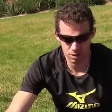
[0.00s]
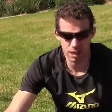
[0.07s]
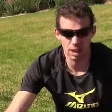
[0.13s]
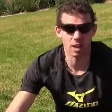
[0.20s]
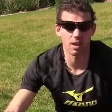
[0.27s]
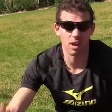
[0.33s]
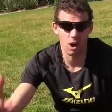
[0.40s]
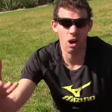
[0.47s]

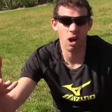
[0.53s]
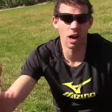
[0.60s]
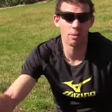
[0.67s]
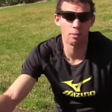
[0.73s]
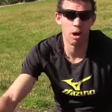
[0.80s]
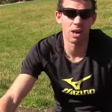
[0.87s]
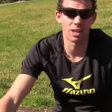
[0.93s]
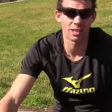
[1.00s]
a higher
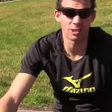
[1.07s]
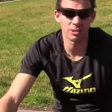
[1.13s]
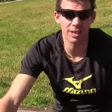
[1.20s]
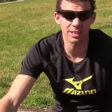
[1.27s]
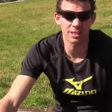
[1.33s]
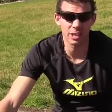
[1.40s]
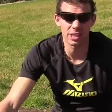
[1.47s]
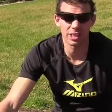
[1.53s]
mileage
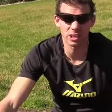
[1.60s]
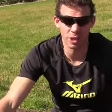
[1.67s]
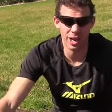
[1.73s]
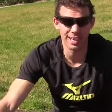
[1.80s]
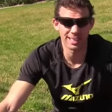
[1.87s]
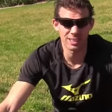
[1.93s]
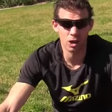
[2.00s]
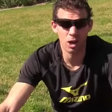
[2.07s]
runner, so your
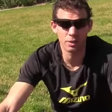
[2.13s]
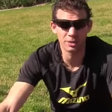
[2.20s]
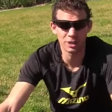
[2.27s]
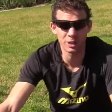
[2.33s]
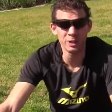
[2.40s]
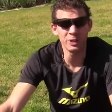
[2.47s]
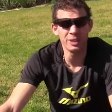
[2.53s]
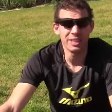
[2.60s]
training type
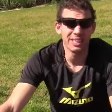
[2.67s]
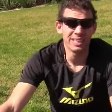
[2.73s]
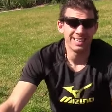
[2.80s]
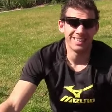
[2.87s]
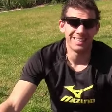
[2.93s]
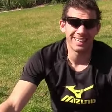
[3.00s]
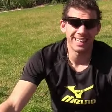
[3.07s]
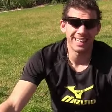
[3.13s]
shoe,
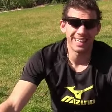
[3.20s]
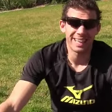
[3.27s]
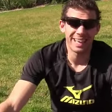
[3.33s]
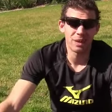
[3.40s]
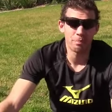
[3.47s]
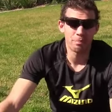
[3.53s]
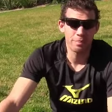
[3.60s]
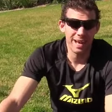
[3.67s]
you're going to
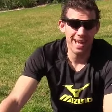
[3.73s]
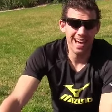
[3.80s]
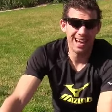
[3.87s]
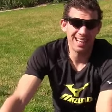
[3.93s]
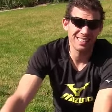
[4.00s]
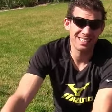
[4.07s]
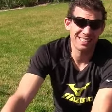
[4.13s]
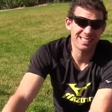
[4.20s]
get about